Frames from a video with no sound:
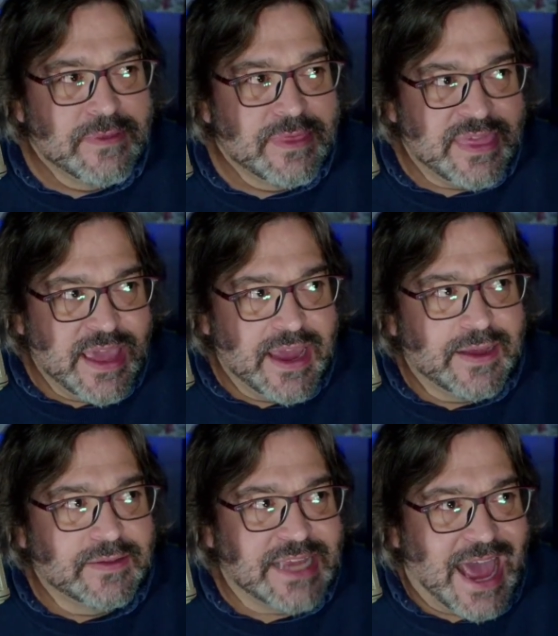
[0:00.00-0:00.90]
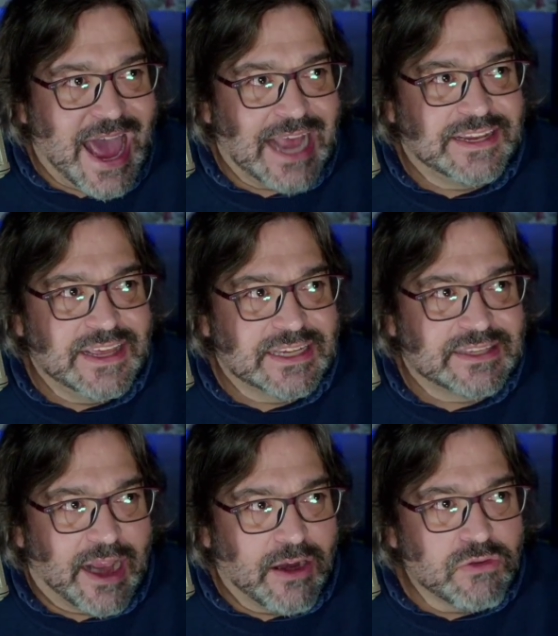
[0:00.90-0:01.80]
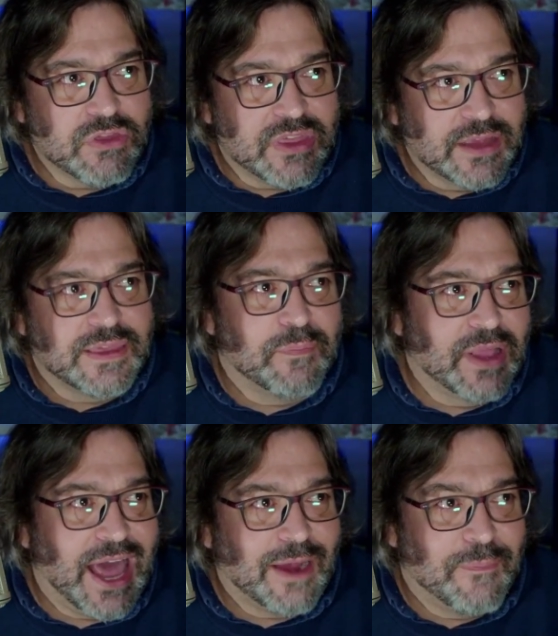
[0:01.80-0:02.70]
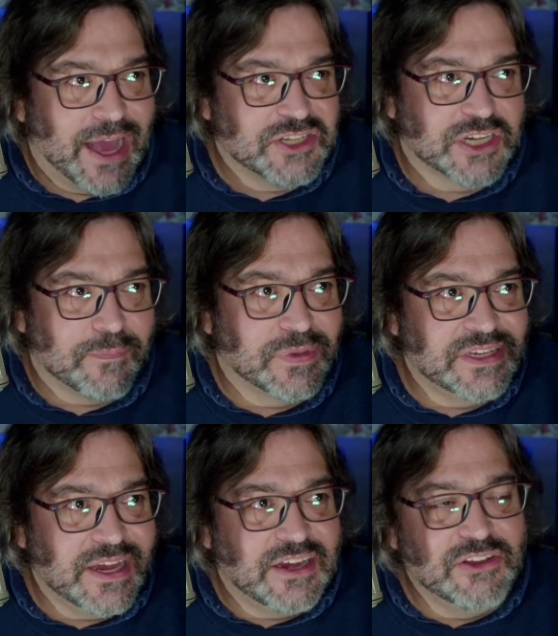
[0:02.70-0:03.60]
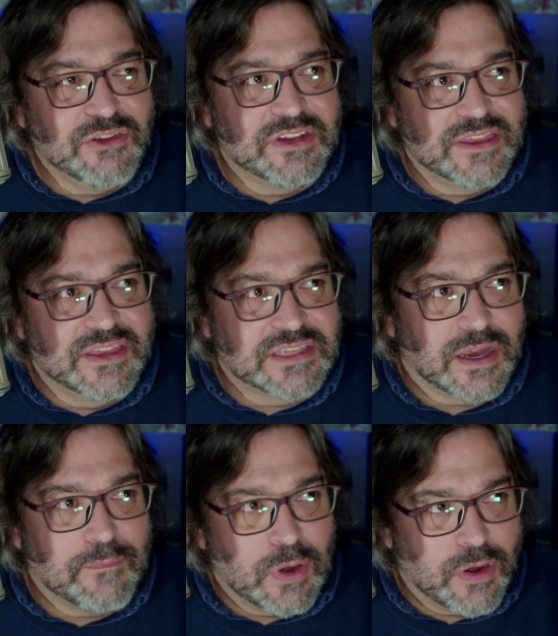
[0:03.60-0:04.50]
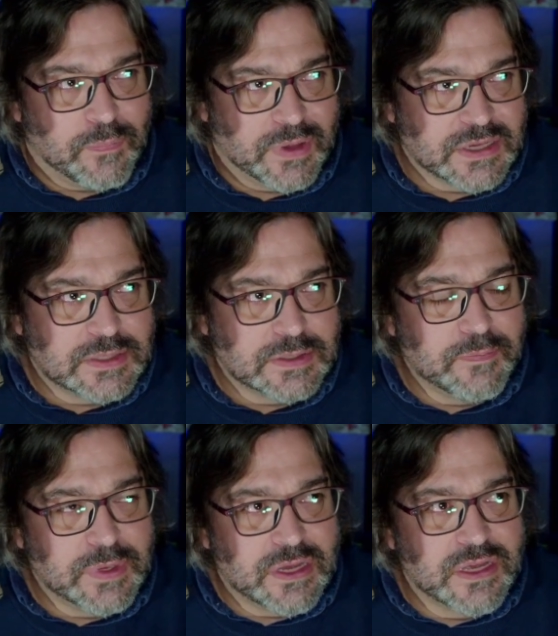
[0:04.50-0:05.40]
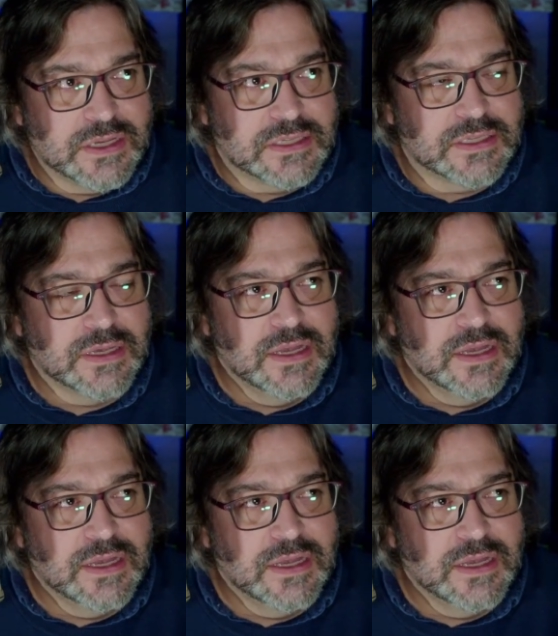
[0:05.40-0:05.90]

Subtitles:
thing to add to this that I don't think that Blackmagic in particular did this on purpose, because